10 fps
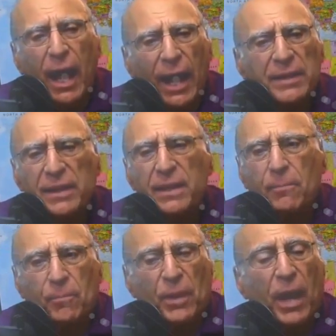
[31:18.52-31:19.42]
I think
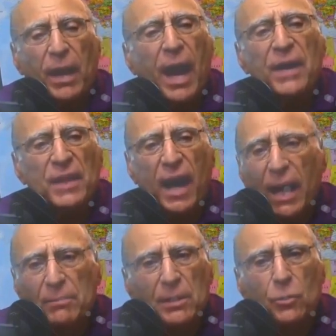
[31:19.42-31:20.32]
either
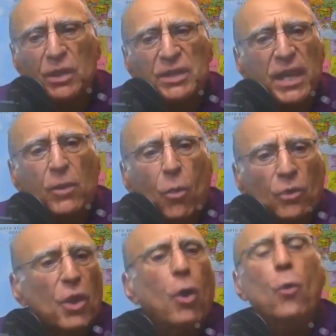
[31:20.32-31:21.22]
I'm the lunatic
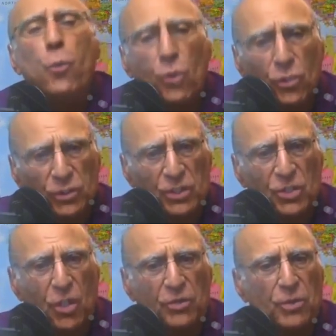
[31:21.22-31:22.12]
or the whole world has
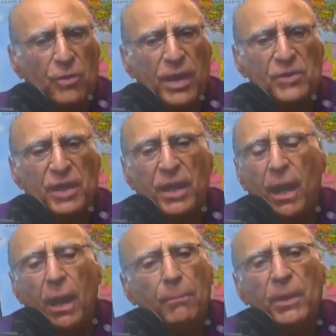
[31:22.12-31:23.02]
gone crazy,
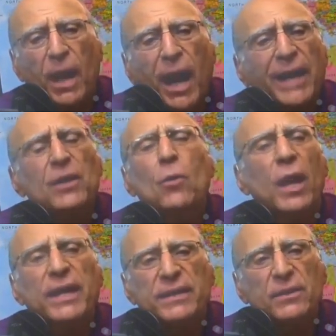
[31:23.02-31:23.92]
but I don't
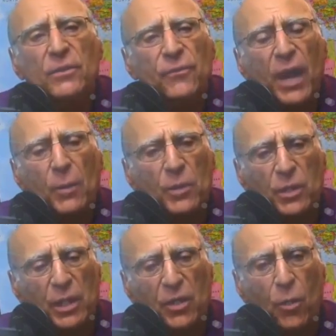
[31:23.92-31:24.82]
yes, identify with
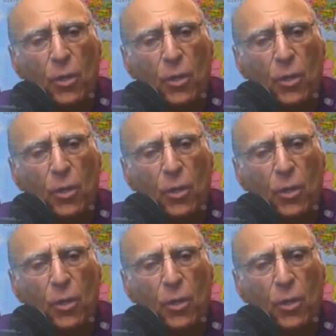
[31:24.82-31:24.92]
you, it at you all.